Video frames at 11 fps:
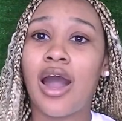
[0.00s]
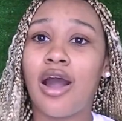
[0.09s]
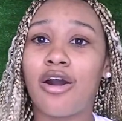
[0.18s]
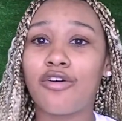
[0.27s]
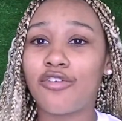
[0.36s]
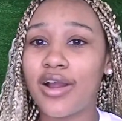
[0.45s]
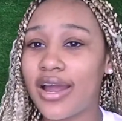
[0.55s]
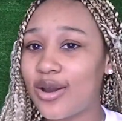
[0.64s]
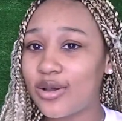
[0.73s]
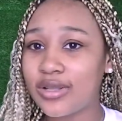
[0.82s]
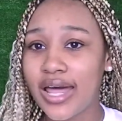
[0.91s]

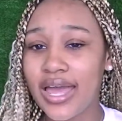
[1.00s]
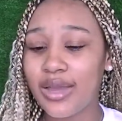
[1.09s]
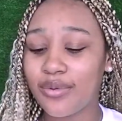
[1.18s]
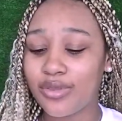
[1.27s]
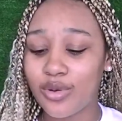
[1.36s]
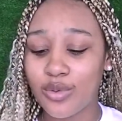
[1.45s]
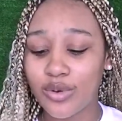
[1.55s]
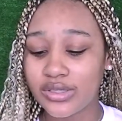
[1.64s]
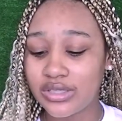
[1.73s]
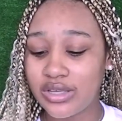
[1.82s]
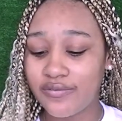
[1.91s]
Around like when the
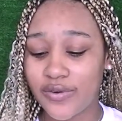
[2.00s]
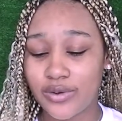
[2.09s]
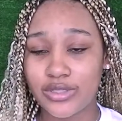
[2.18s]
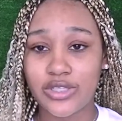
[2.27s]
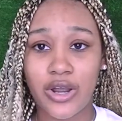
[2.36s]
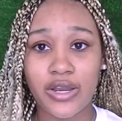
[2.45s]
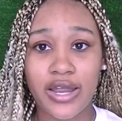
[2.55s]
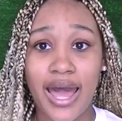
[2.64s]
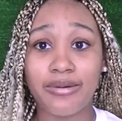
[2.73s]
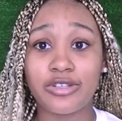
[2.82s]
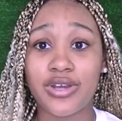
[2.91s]
quarantine first started,
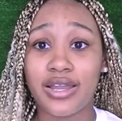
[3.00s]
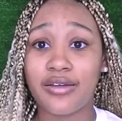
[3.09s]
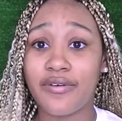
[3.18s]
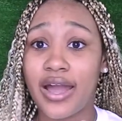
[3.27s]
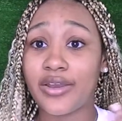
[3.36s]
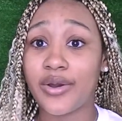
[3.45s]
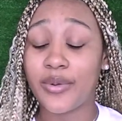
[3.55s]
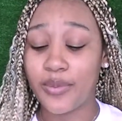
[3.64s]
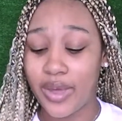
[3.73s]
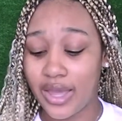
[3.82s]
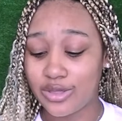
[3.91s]
I was trying to find a
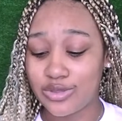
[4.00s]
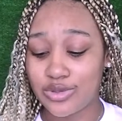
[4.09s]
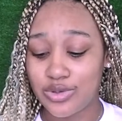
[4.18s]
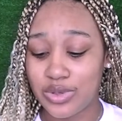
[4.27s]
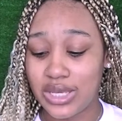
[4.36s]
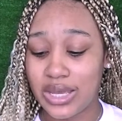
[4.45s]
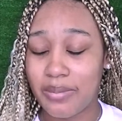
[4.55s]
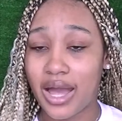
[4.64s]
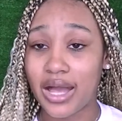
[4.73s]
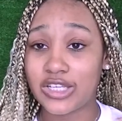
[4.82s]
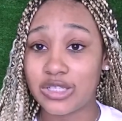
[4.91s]
way to get
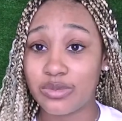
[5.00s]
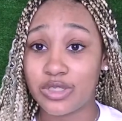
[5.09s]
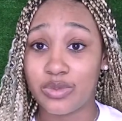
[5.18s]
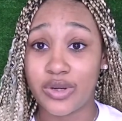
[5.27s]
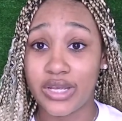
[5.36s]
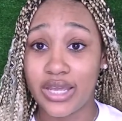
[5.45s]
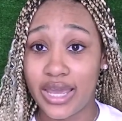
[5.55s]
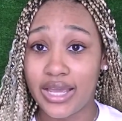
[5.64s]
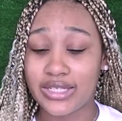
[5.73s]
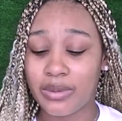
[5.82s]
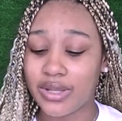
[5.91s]
my customers more
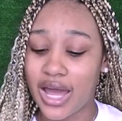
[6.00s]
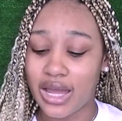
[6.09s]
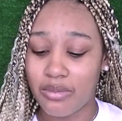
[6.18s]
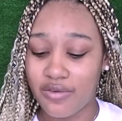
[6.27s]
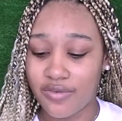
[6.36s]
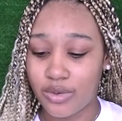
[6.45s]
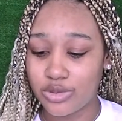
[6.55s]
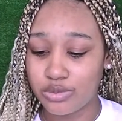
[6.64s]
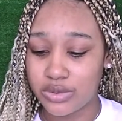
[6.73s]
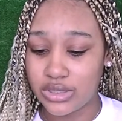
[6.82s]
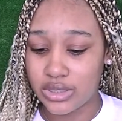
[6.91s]
engaged. I'm gonna lock up my phone, so
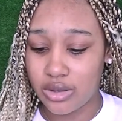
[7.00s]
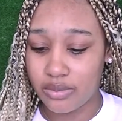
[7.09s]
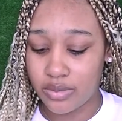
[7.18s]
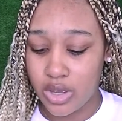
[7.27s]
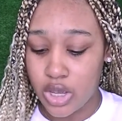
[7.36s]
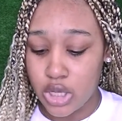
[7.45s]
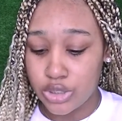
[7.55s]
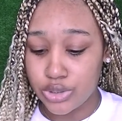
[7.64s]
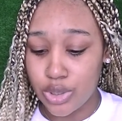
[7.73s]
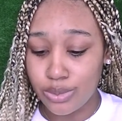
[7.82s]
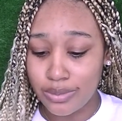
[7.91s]
please
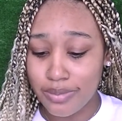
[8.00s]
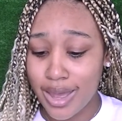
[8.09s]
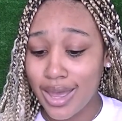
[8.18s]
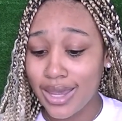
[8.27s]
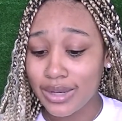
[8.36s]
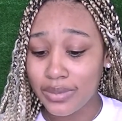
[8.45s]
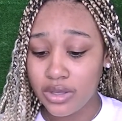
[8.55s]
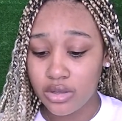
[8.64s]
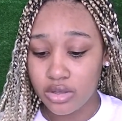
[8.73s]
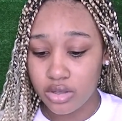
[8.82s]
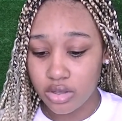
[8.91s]
don't mind
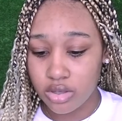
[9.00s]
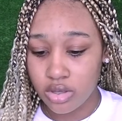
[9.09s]
me.